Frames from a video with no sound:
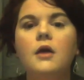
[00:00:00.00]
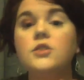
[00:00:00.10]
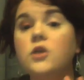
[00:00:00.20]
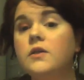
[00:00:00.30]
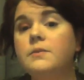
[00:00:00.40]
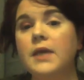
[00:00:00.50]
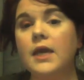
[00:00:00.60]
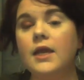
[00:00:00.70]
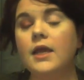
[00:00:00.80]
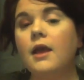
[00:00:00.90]
So at the
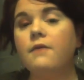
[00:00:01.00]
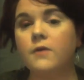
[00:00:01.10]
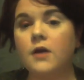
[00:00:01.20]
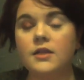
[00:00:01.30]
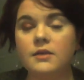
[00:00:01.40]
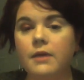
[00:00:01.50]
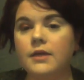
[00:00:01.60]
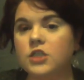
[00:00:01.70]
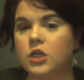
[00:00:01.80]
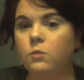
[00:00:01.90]
beginning, I forgot to
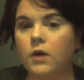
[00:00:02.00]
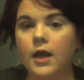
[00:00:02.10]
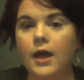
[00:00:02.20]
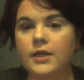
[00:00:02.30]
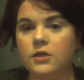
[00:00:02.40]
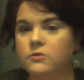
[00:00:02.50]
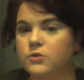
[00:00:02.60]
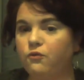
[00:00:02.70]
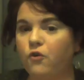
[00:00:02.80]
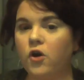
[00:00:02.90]
mention what I
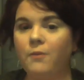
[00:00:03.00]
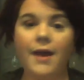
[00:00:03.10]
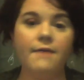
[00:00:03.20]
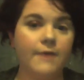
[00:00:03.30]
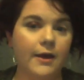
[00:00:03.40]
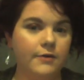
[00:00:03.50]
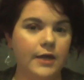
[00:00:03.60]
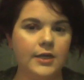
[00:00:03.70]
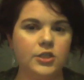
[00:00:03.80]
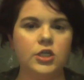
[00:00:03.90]
use for my
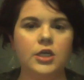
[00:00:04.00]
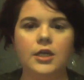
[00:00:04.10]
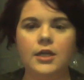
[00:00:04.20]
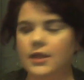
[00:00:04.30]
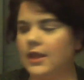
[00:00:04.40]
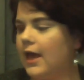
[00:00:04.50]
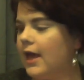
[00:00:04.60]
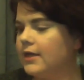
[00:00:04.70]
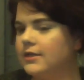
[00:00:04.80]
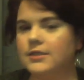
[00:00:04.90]
foundation and
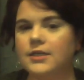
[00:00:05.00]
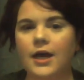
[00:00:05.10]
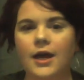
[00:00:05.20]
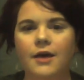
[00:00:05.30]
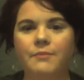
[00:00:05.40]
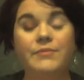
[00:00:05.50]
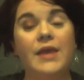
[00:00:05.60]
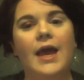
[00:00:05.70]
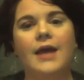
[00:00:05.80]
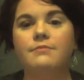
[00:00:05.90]
that.
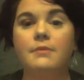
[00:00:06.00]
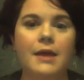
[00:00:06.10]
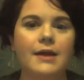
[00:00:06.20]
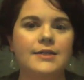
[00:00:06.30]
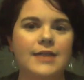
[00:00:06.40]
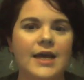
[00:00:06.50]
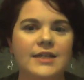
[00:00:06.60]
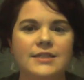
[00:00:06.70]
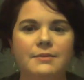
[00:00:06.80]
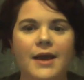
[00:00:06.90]
Yeah, American
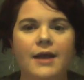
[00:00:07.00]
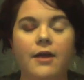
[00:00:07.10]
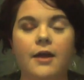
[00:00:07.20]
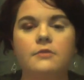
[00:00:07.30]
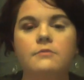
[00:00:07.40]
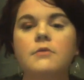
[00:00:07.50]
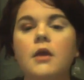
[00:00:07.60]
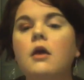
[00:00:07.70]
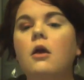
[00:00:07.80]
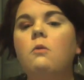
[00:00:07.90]
Dad's in the background.
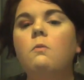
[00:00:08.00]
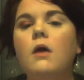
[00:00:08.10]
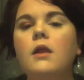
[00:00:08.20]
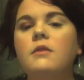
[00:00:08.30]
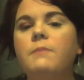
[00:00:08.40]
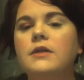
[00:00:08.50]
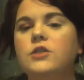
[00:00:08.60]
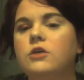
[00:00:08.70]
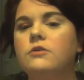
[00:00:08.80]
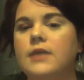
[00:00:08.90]
One of the
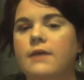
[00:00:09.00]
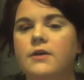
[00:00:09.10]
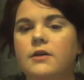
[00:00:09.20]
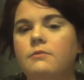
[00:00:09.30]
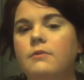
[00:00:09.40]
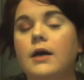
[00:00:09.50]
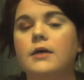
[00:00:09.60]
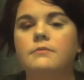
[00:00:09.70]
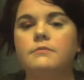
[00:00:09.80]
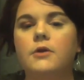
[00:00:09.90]
best shows ever.
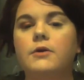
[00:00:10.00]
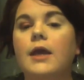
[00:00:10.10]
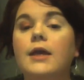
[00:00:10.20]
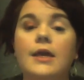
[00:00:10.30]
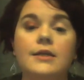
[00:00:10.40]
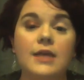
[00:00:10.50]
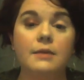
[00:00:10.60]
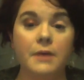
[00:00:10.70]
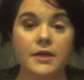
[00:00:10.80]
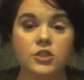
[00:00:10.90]
Well, okay, I can't
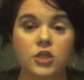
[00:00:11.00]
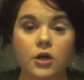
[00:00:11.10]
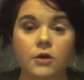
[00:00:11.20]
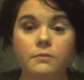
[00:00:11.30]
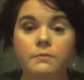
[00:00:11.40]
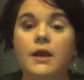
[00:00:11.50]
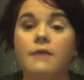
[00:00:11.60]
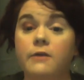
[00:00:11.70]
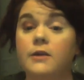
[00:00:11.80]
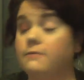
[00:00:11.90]
say best show, but
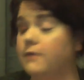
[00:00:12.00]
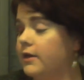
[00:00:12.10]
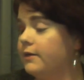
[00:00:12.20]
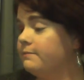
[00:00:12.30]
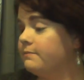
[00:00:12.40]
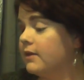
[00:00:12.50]
I find it funny.